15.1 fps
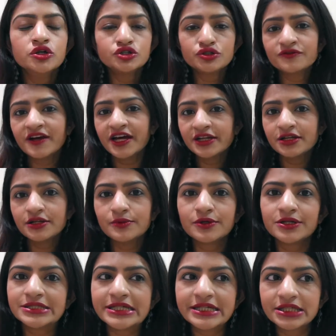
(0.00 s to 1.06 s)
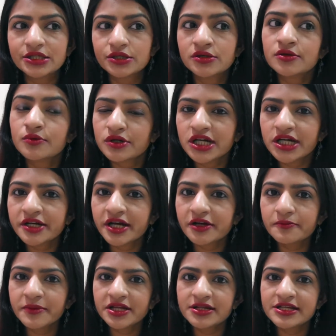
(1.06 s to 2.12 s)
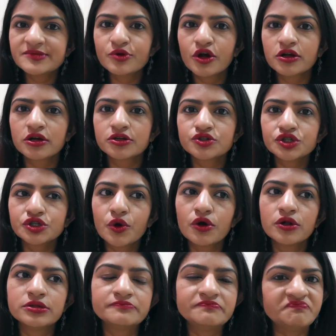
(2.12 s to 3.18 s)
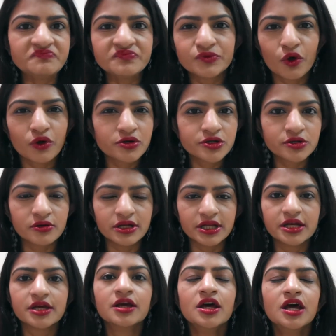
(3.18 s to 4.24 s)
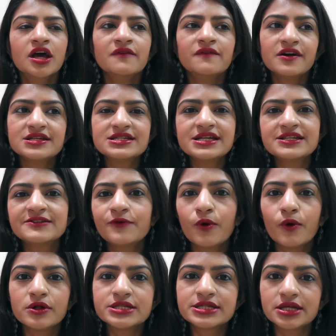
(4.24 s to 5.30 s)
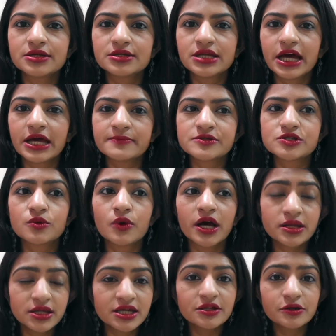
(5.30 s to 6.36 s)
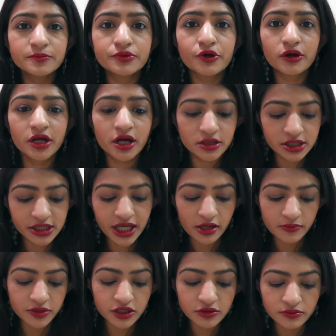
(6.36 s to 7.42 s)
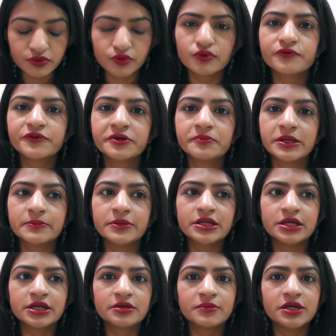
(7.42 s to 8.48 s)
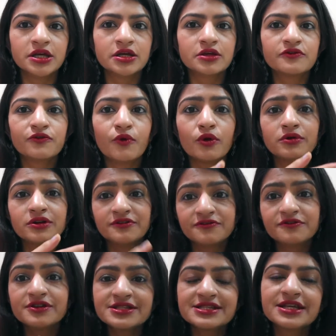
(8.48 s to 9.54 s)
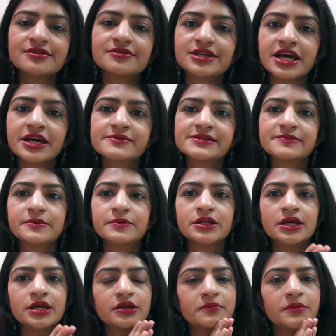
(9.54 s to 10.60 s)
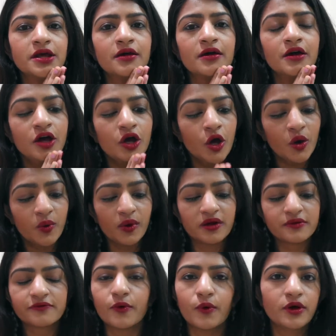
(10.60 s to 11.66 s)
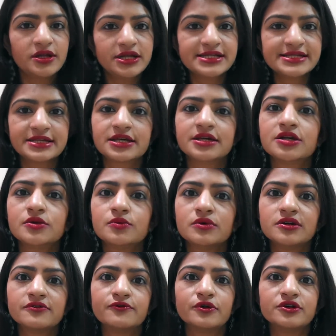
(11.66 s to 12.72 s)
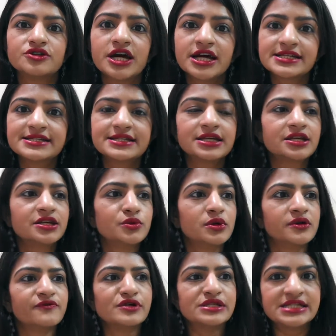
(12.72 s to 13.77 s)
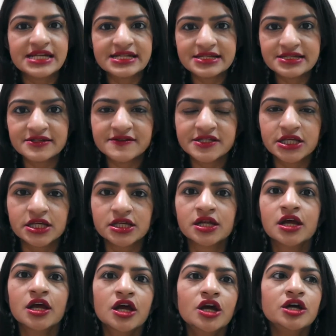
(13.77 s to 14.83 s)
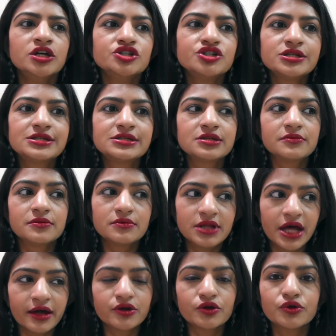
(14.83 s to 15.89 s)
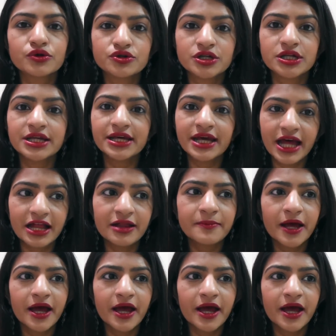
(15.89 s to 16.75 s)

So final verdict, would I recommend this product to you all? Not really. Firstly, it's for all skin types, so I think the product can be improved and maybe they can make it for different skin types. Maybe they can make one for oily skin, one for dry skin, one for sensitive skin. Just that could really help.